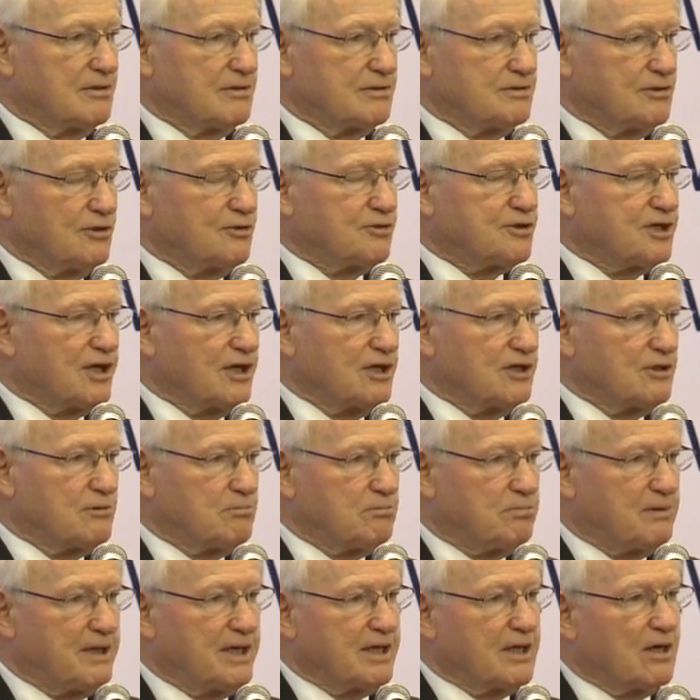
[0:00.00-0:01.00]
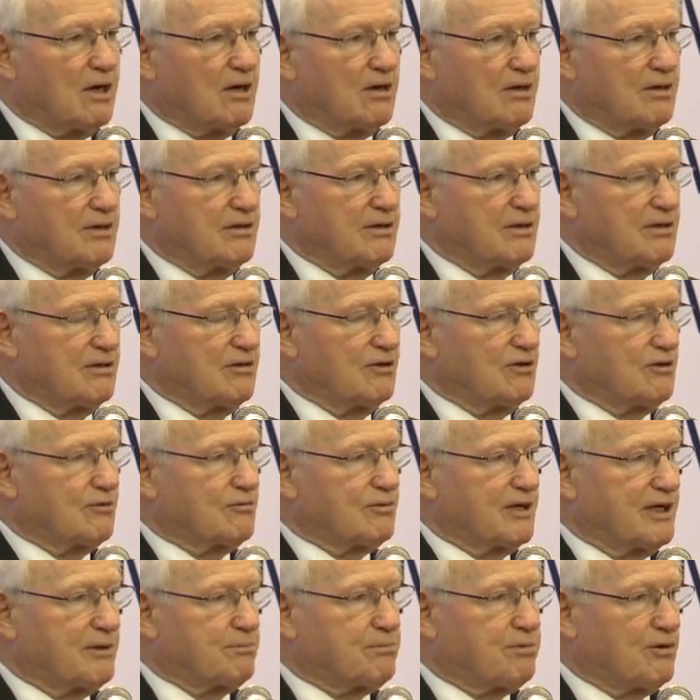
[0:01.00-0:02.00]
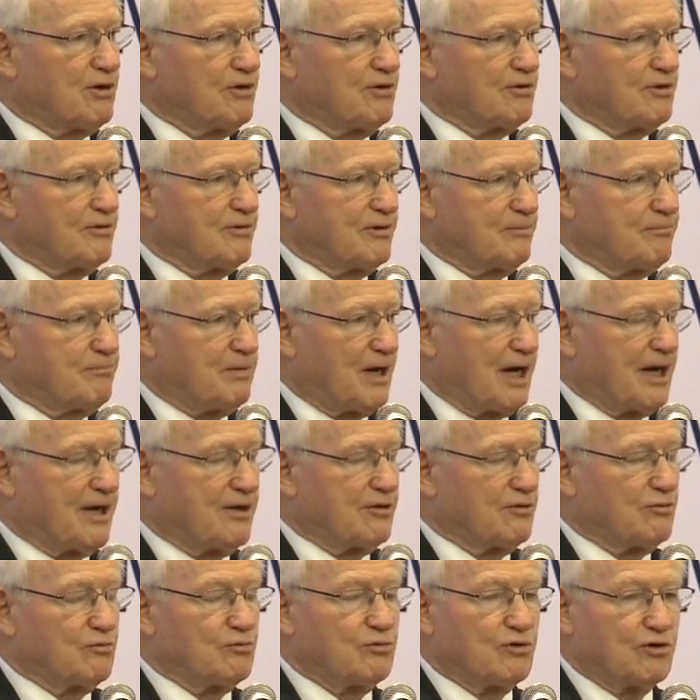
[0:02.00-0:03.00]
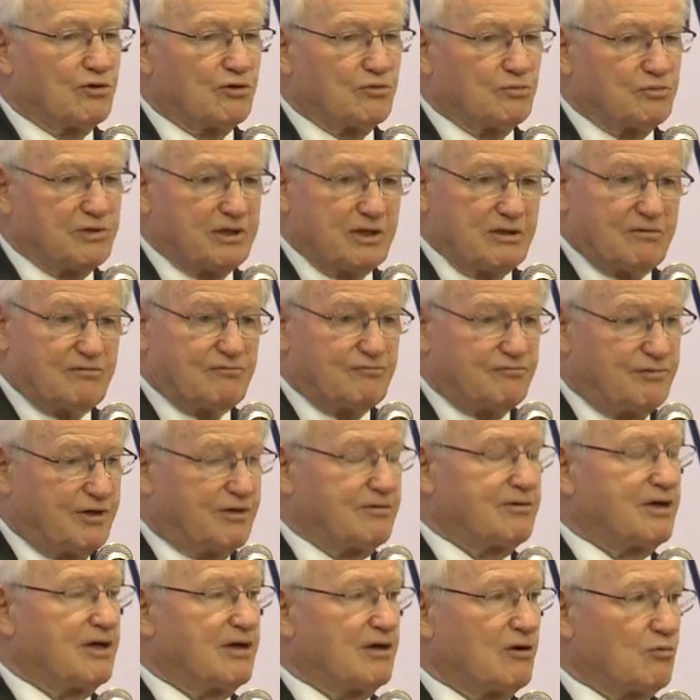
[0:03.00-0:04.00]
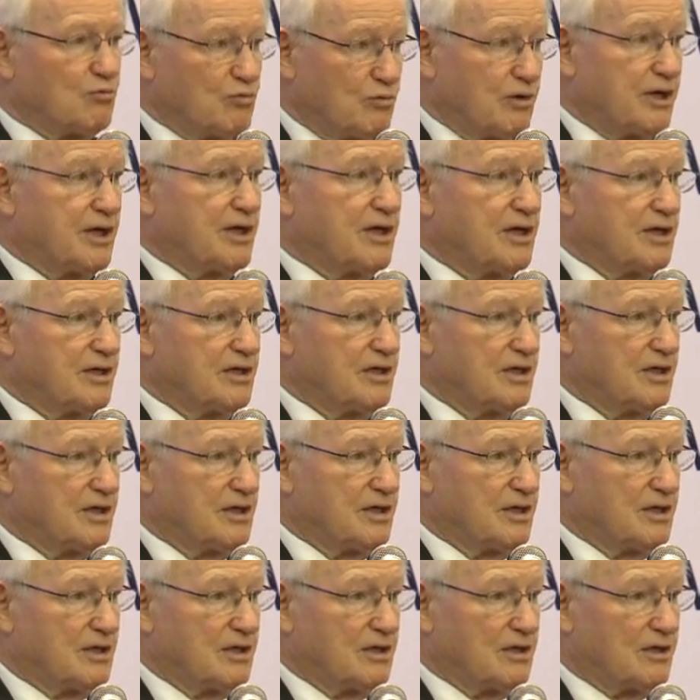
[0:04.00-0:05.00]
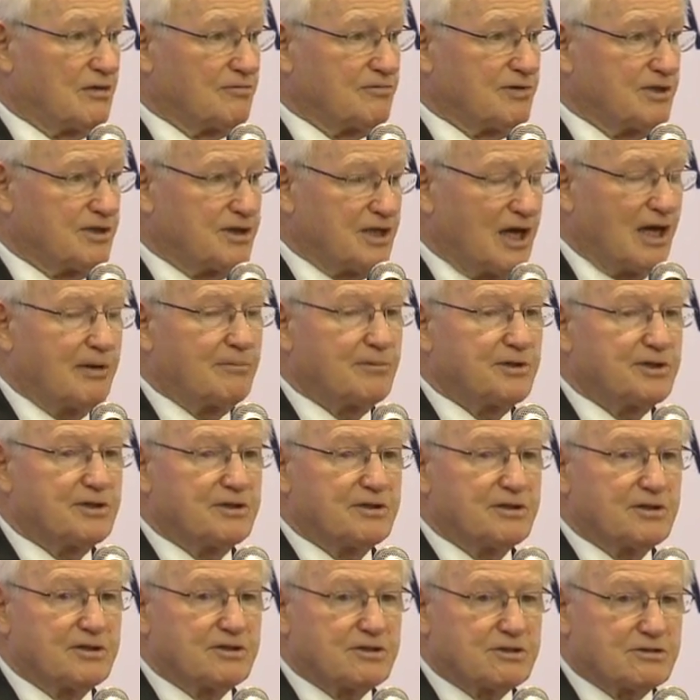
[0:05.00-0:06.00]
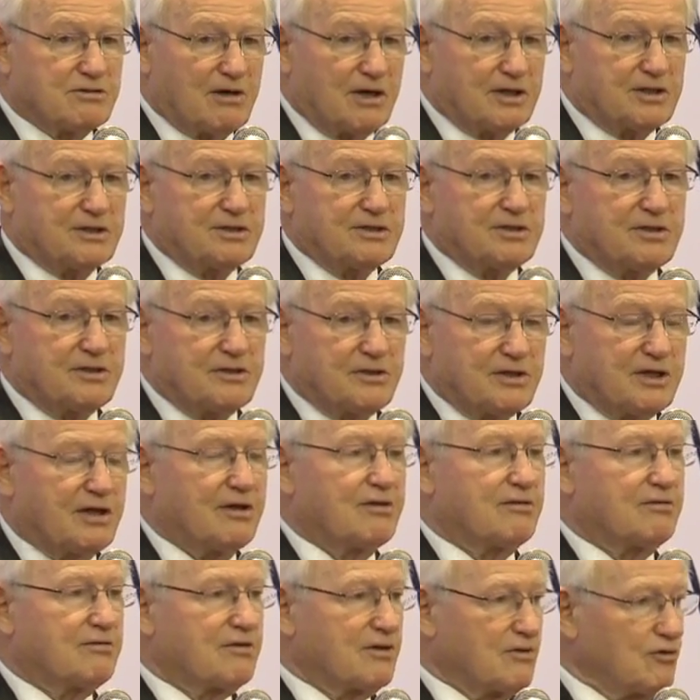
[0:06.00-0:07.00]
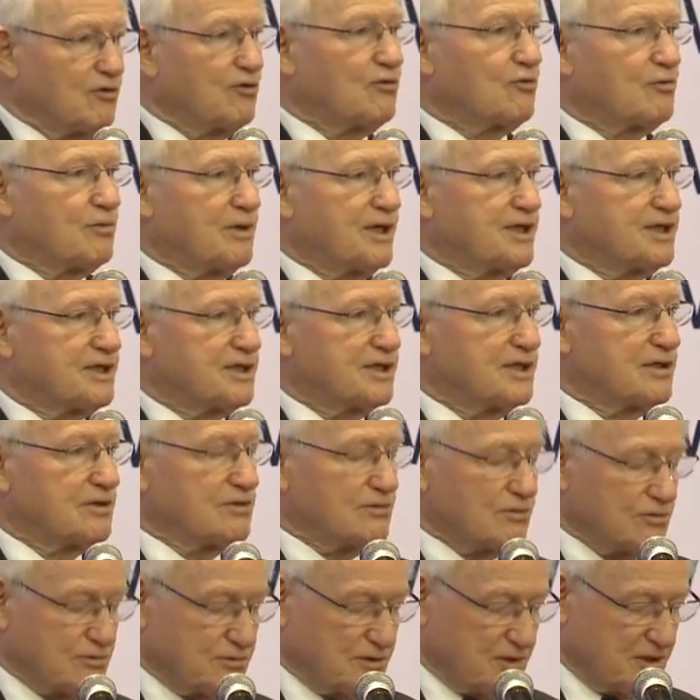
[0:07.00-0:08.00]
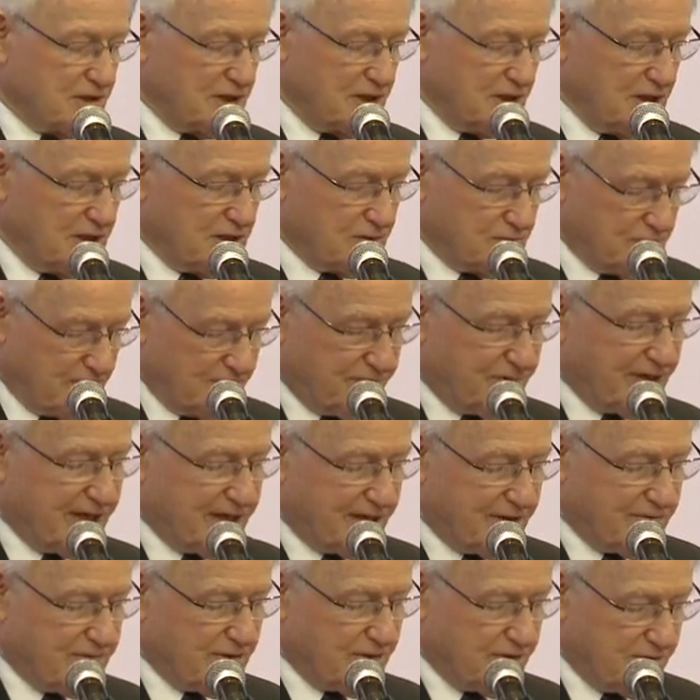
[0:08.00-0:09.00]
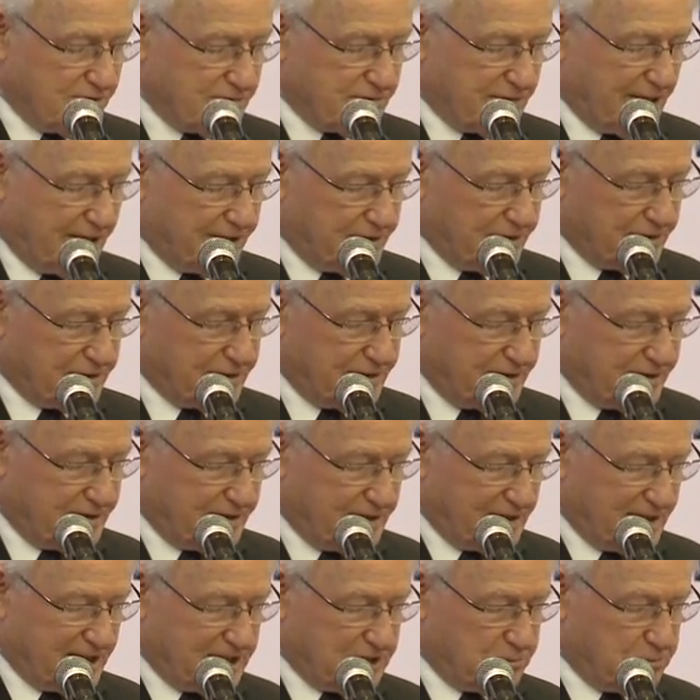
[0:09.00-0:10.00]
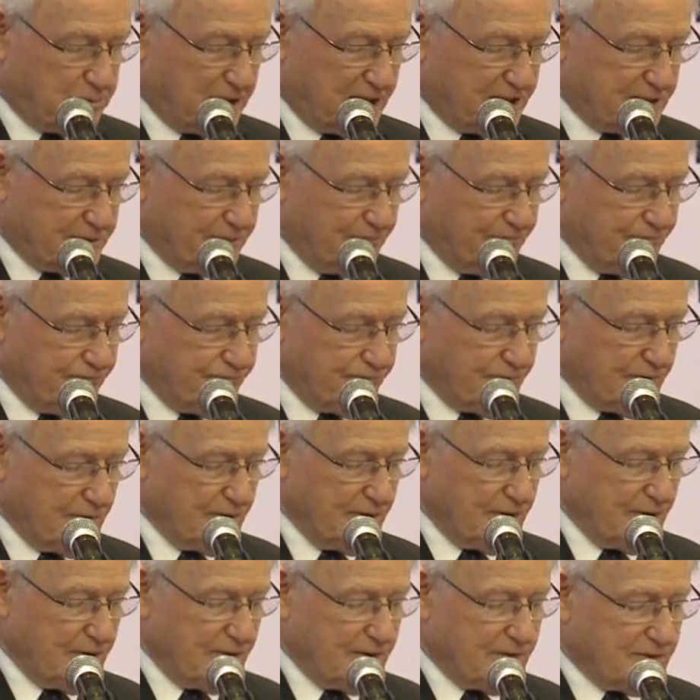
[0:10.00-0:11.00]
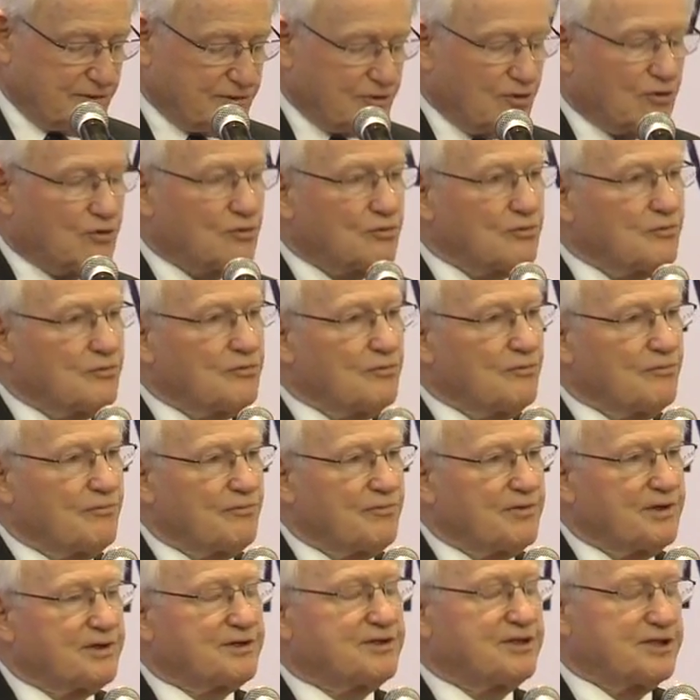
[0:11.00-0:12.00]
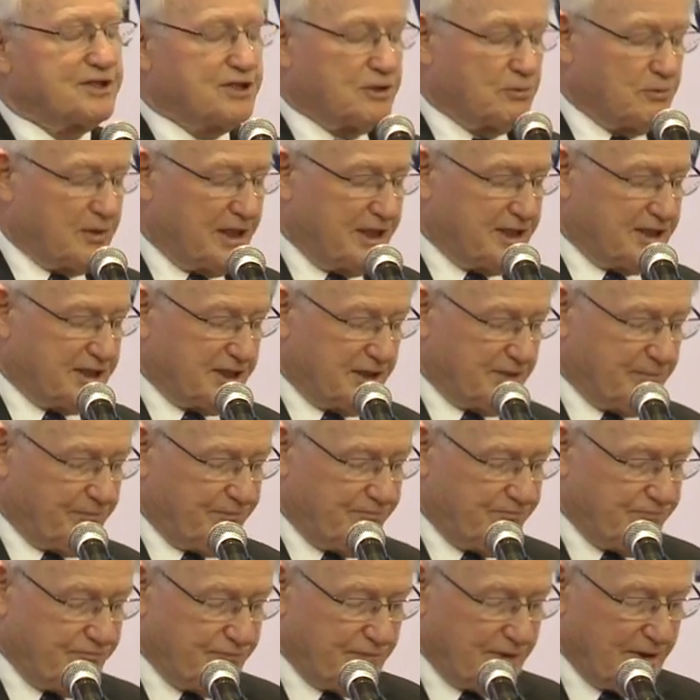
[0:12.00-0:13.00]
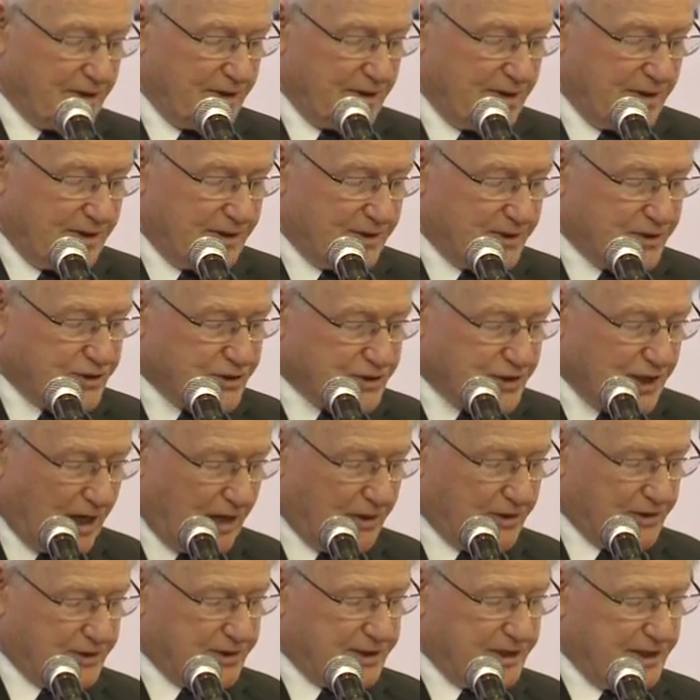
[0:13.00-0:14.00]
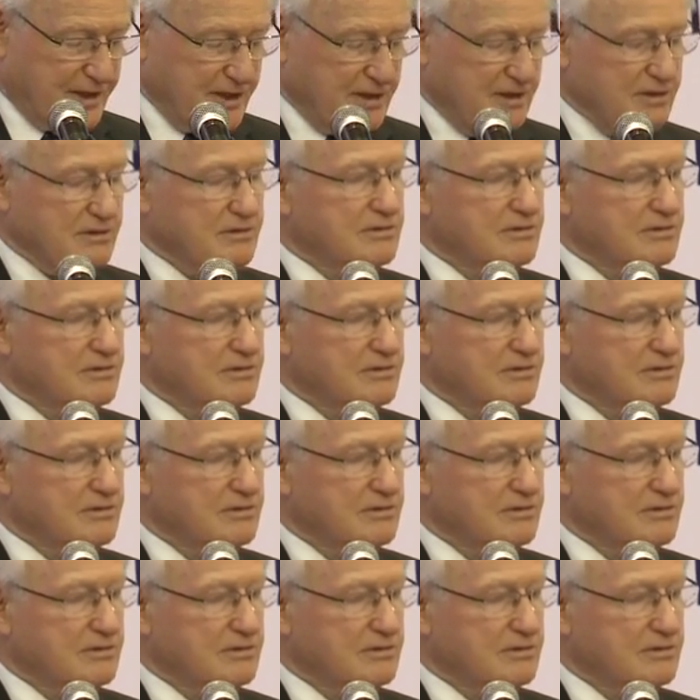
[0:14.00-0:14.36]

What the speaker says: New Zealand being on an earthquake-prone part of the world, we are very aware of the damage and destruction and death that earthquakes can cause. We've had our own tragedies in that space. So the situation is challenging